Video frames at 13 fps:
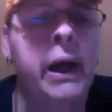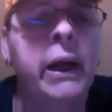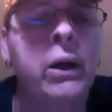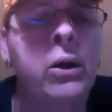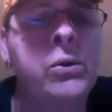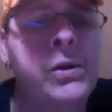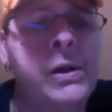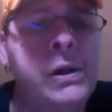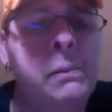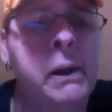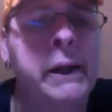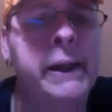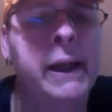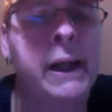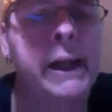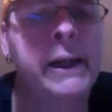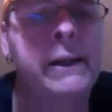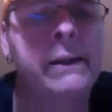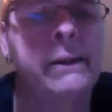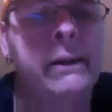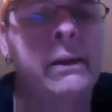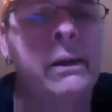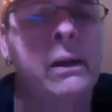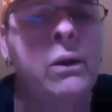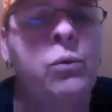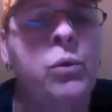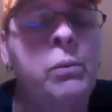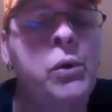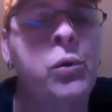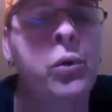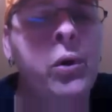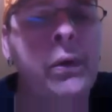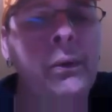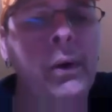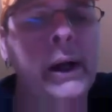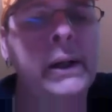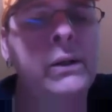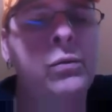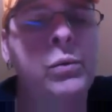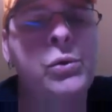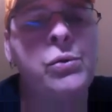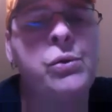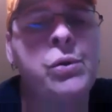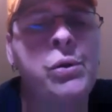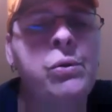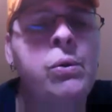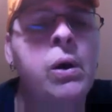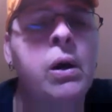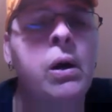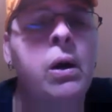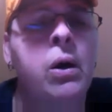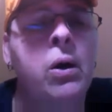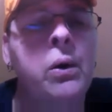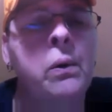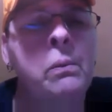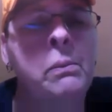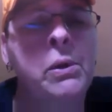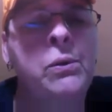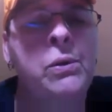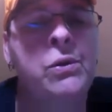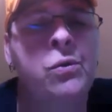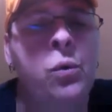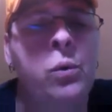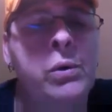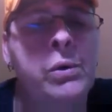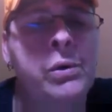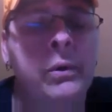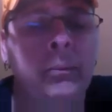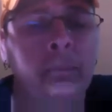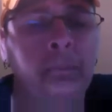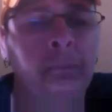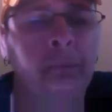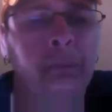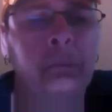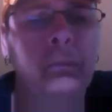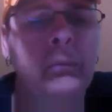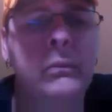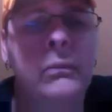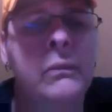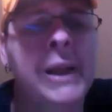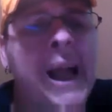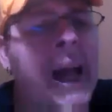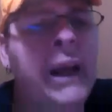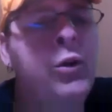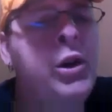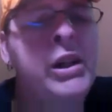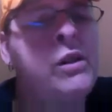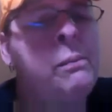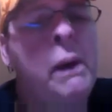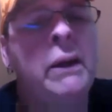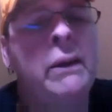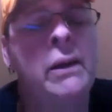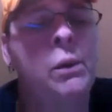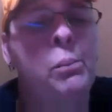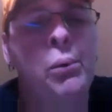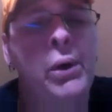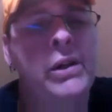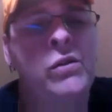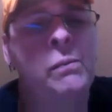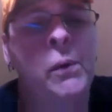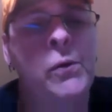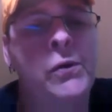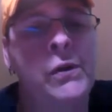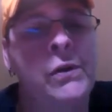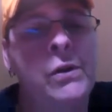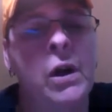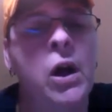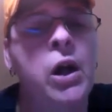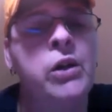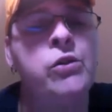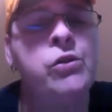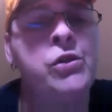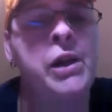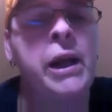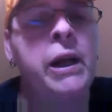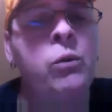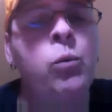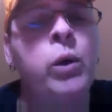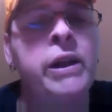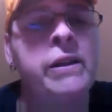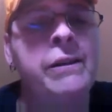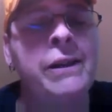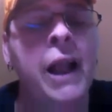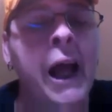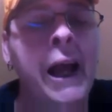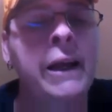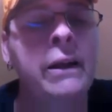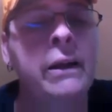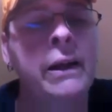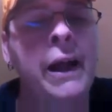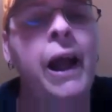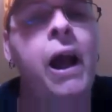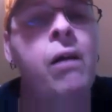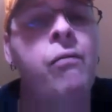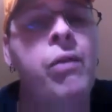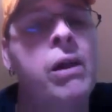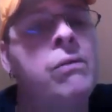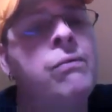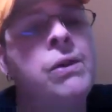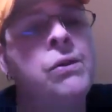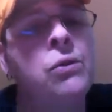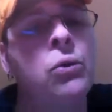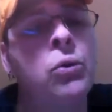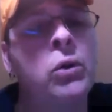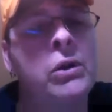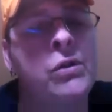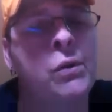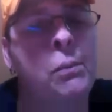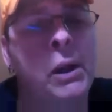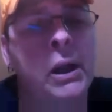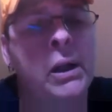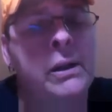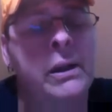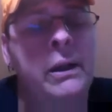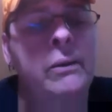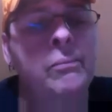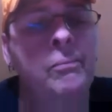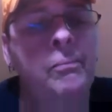ankylosing spondylitis and rheumatoid arthritis, which are two autoimmune disorders. I don't expect a depressed person to understand what it's like to have that physical disability,